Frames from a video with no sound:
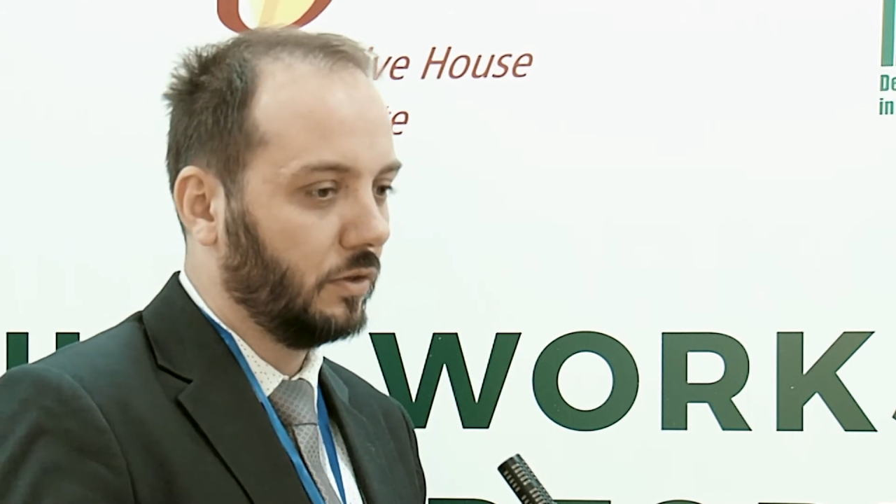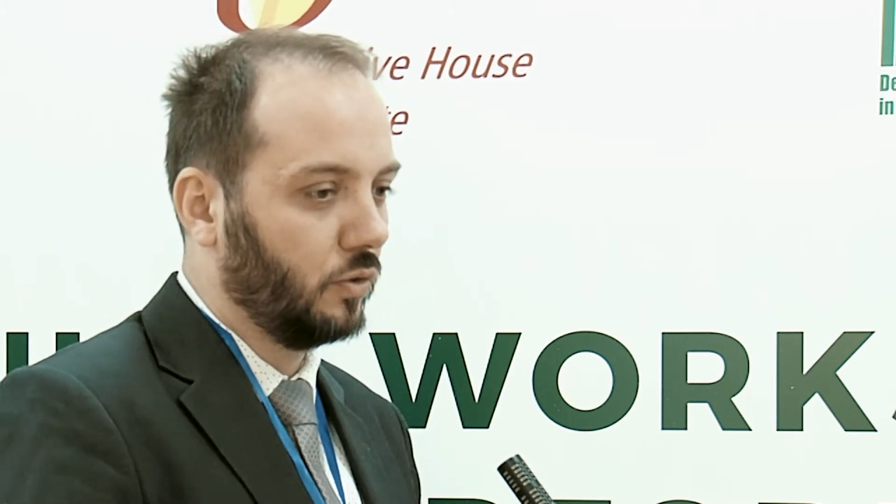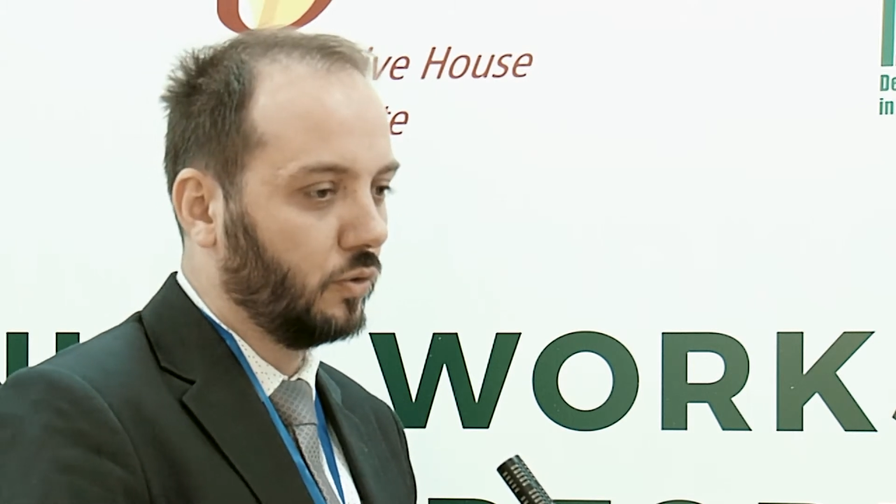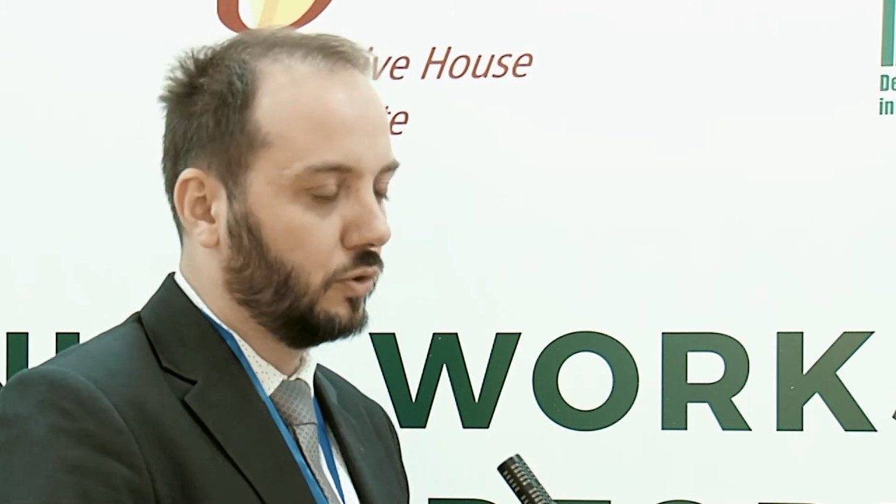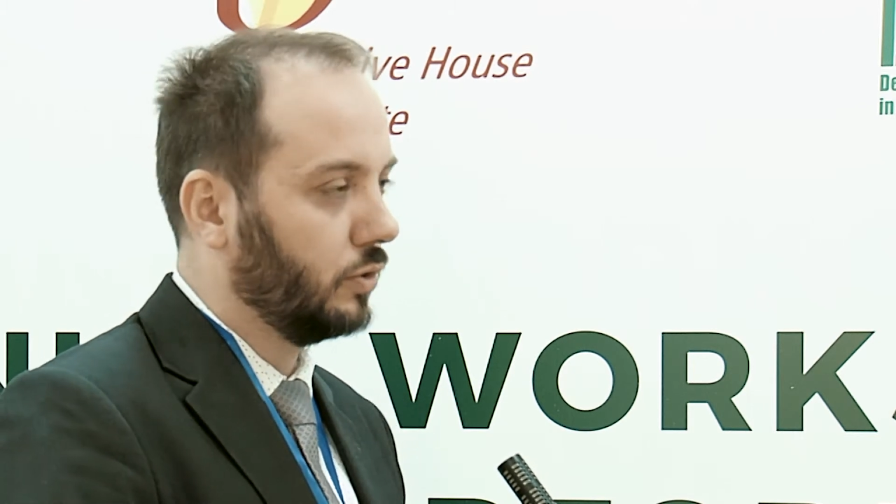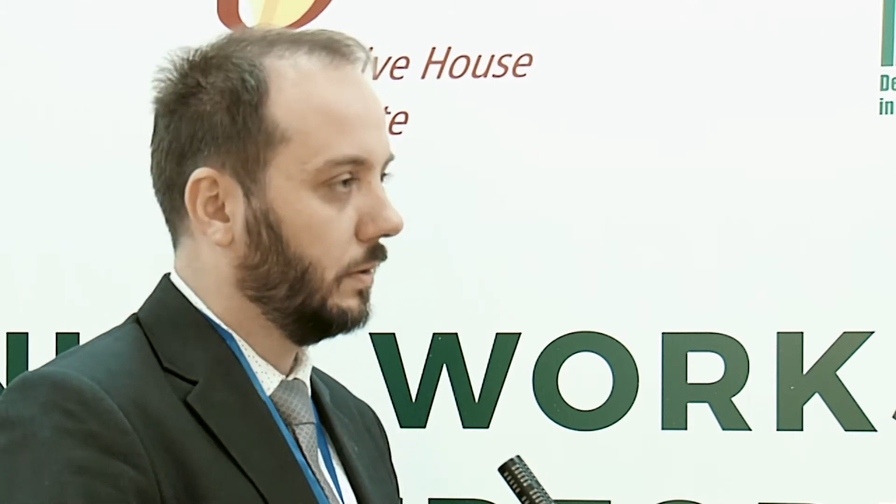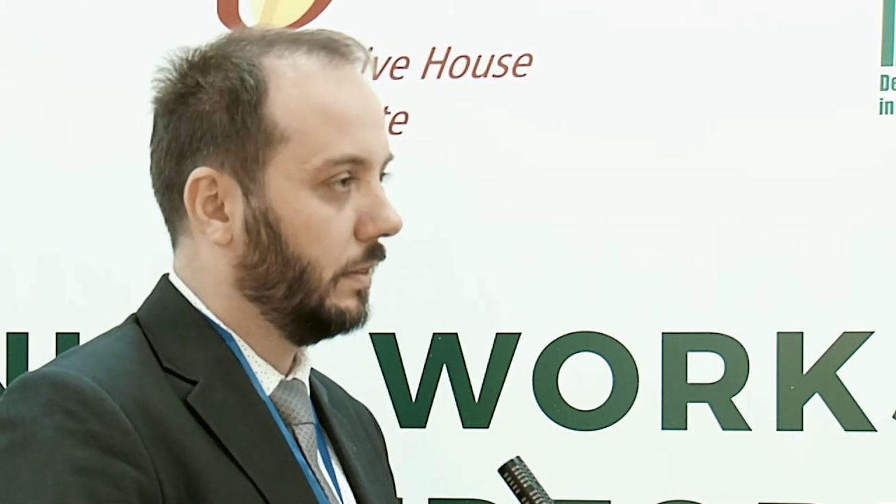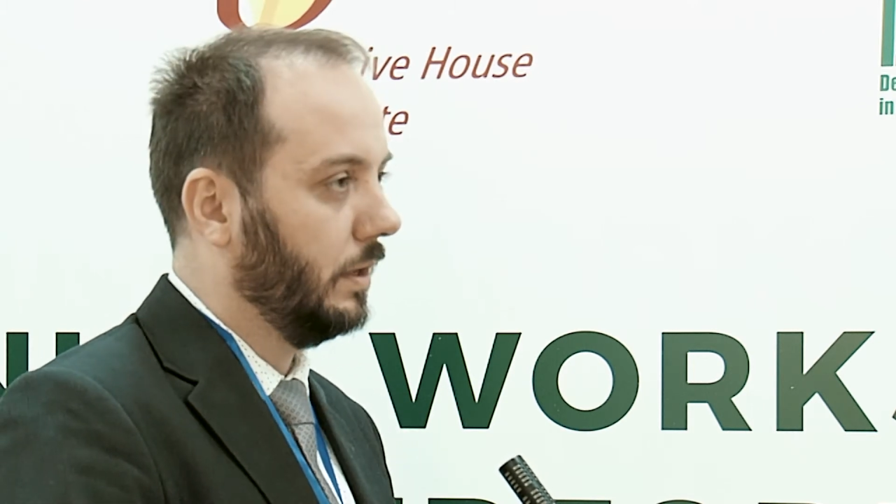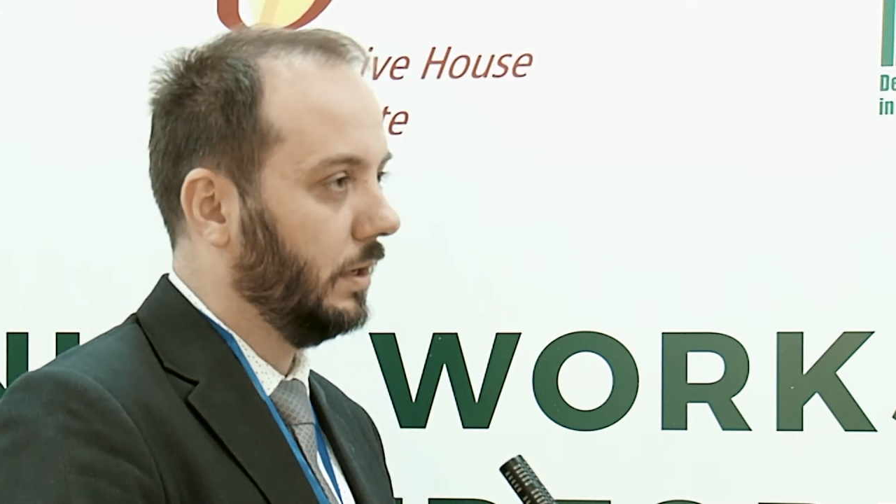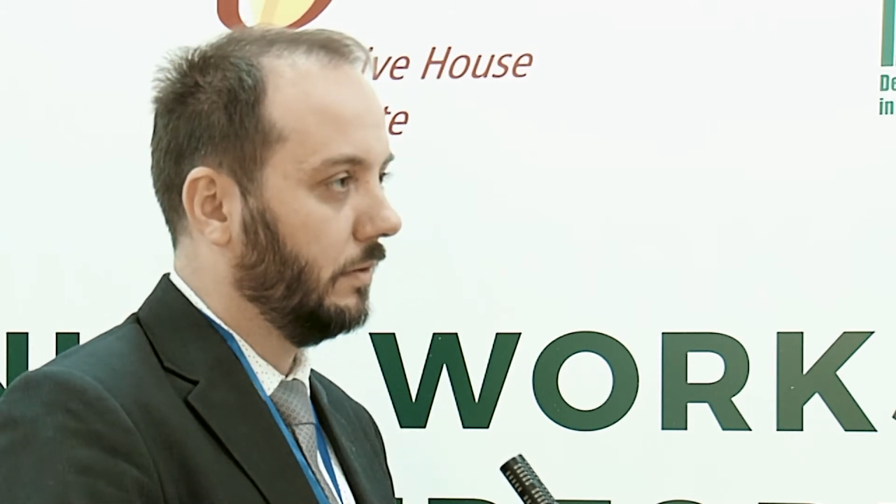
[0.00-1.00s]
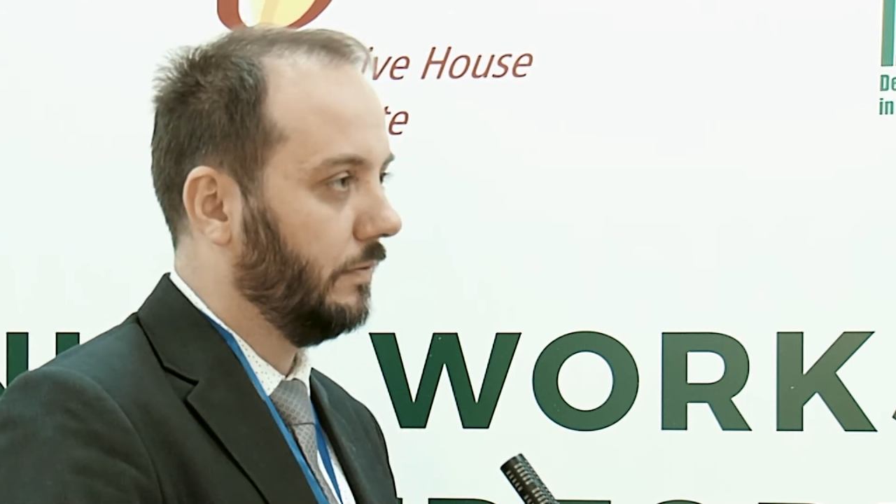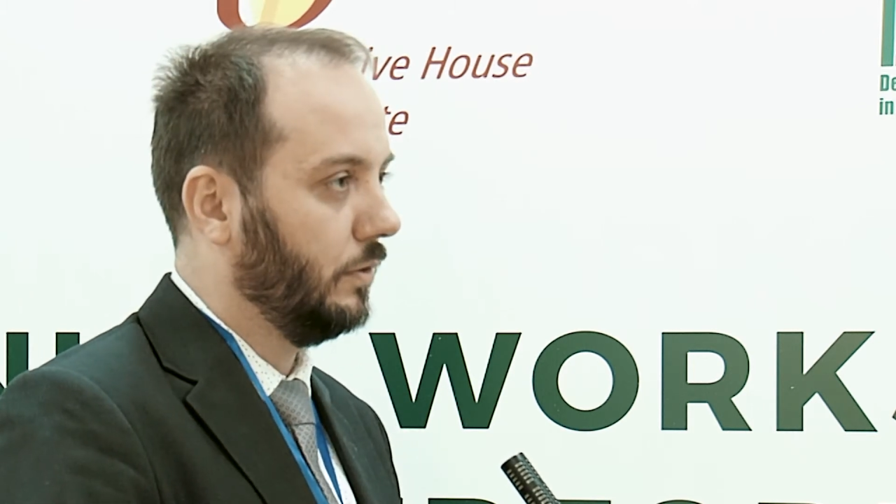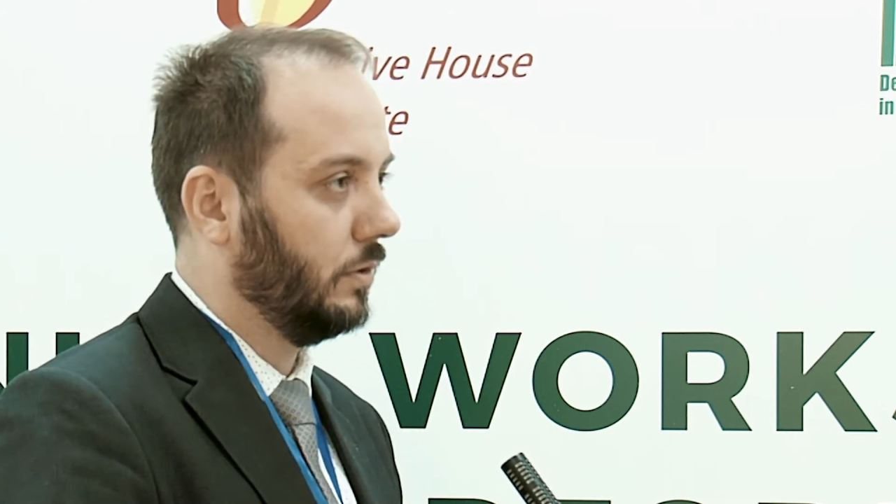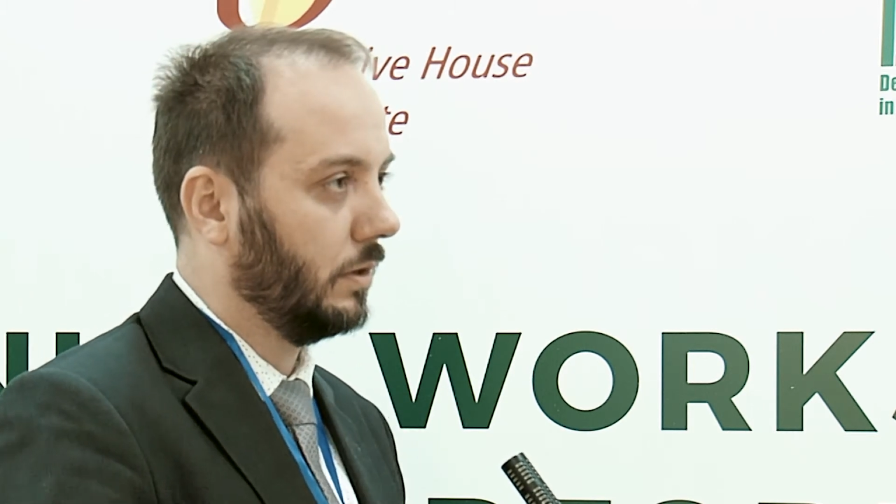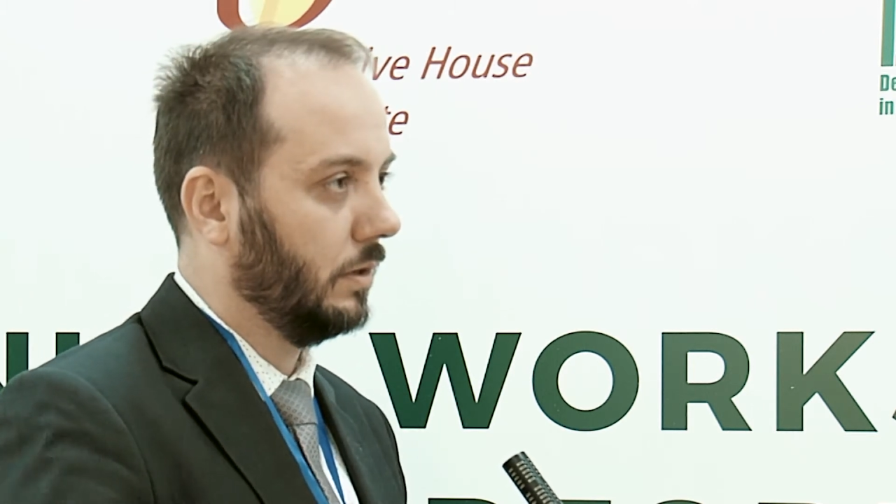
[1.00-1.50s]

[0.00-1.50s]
crucial thing for